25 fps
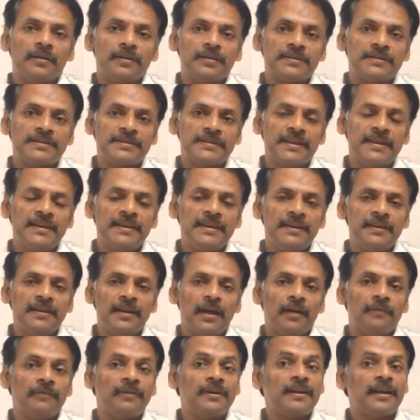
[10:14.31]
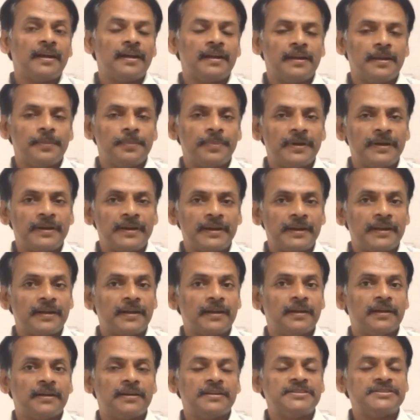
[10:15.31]
seen in our
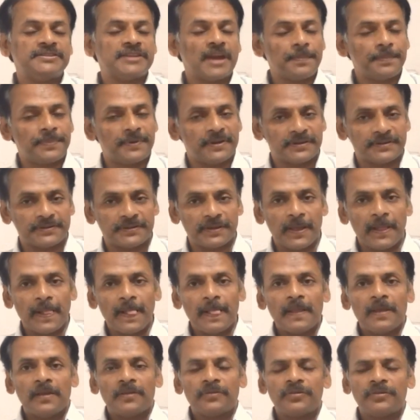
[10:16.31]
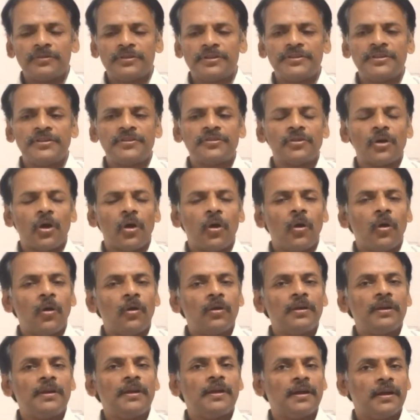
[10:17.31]
repertoric chapters. So this is
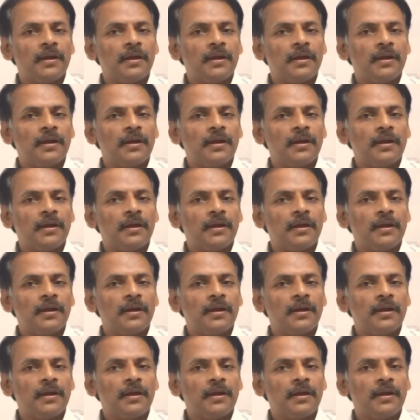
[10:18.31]
all